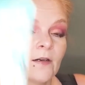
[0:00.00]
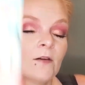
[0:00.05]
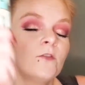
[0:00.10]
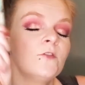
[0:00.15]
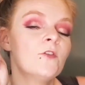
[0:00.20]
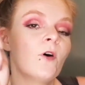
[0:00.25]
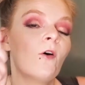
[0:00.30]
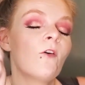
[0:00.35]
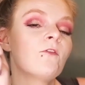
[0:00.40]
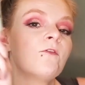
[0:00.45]

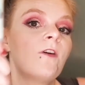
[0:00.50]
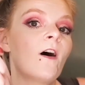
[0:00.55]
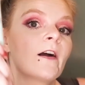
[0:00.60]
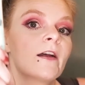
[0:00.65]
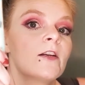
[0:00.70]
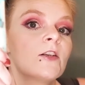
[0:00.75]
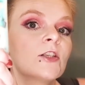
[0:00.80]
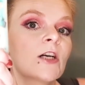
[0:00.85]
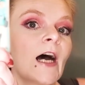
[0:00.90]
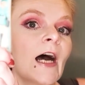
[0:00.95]
Don't
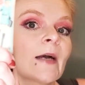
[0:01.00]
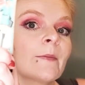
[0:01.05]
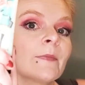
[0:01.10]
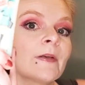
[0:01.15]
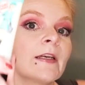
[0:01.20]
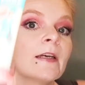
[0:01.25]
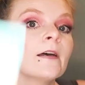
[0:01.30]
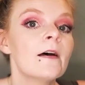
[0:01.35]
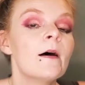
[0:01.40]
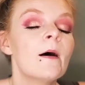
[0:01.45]
fucking drag
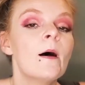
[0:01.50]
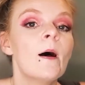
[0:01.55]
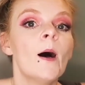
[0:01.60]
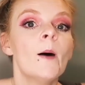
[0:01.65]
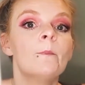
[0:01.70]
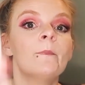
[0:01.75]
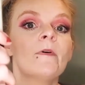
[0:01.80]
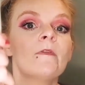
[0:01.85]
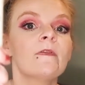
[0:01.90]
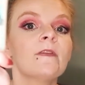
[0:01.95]
me.
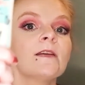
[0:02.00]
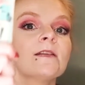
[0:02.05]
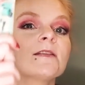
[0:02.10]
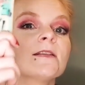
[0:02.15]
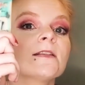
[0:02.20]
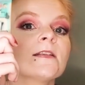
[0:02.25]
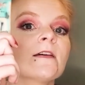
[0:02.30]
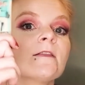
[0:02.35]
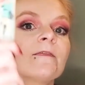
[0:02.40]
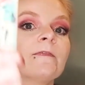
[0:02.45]
But this
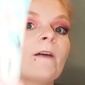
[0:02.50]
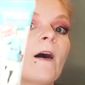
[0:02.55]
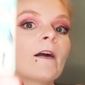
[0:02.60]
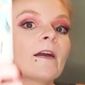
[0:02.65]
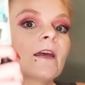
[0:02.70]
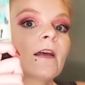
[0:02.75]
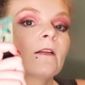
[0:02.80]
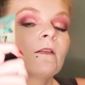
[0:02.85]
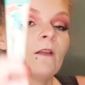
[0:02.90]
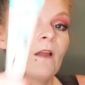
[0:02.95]
is a
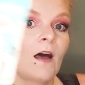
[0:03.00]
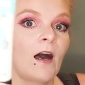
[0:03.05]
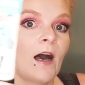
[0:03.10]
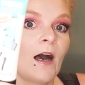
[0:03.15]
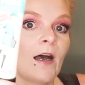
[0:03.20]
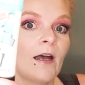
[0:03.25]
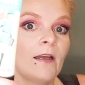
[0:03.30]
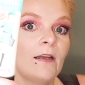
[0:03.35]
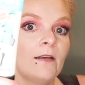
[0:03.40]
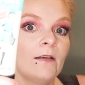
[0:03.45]
fucking
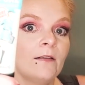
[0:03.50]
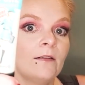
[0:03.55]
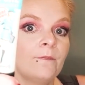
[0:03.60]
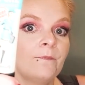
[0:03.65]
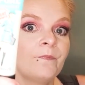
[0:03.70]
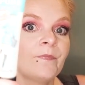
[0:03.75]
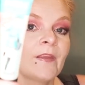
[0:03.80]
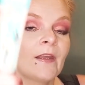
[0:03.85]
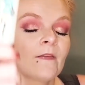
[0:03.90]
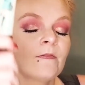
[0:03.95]
lie.
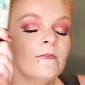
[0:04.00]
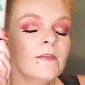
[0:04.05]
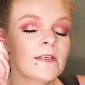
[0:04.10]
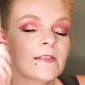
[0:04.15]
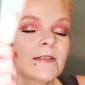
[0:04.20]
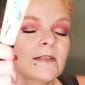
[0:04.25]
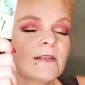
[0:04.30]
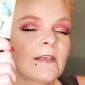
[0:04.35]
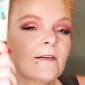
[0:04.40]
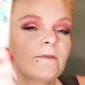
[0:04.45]
This
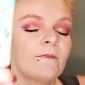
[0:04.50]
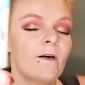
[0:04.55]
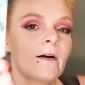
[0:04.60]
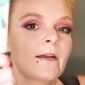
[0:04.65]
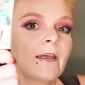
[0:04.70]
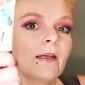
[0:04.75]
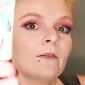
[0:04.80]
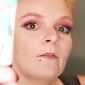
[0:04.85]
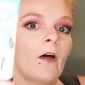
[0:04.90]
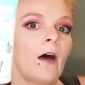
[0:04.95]
is a
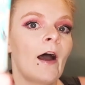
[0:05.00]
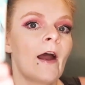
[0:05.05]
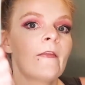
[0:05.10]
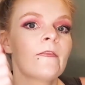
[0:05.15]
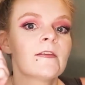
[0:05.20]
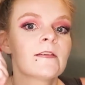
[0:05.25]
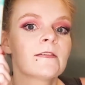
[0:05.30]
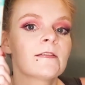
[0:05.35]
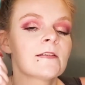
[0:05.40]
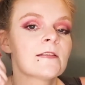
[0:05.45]
fucking lie.
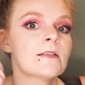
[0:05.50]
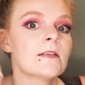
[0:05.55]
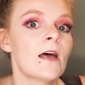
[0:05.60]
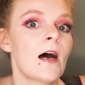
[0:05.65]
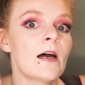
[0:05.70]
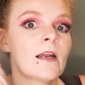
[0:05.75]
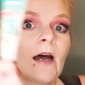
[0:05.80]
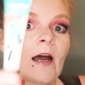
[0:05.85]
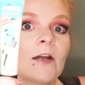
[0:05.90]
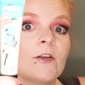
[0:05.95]
This does
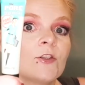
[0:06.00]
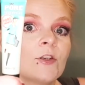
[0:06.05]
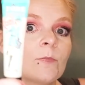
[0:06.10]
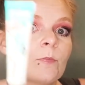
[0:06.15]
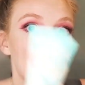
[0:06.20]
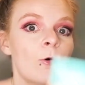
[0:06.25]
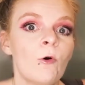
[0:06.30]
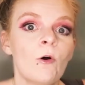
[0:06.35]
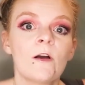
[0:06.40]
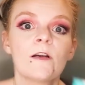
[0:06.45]
not hide your
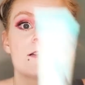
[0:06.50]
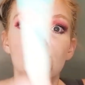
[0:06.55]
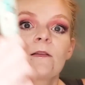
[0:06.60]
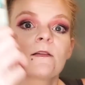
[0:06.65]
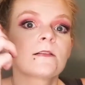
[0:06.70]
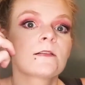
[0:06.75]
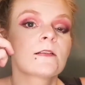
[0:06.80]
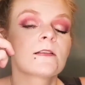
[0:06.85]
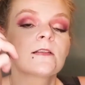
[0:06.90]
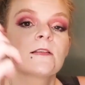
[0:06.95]
pores.
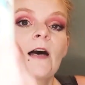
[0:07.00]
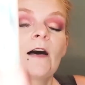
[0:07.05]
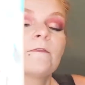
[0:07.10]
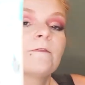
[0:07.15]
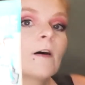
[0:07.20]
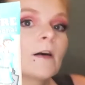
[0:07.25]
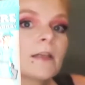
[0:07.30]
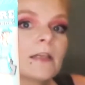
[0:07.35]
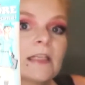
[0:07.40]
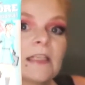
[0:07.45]
This does not
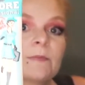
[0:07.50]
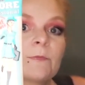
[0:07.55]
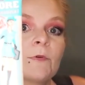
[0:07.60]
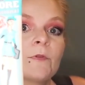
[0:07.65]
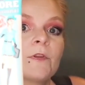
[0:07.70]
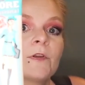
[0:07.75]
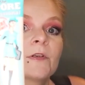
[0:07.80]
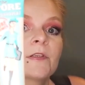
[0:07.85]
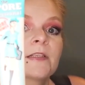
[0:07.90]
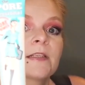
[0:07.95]
fucking smooth
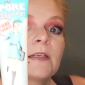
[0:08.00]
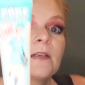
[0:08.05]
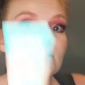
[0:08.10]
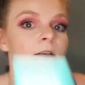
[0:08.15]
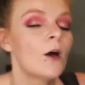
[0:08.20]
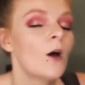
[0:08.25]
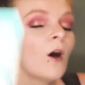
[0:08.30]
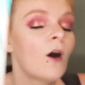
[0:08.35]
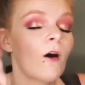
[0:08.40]
your skin.